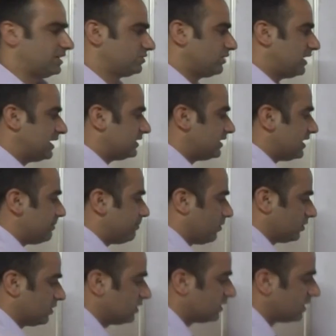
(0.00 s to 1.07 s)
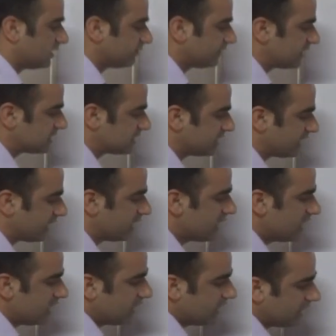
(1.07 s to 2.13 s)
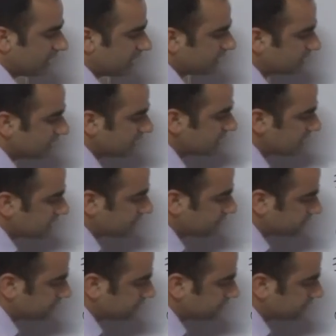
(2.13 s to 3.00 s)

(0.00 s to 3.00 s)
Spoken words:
So another important cause we can say, this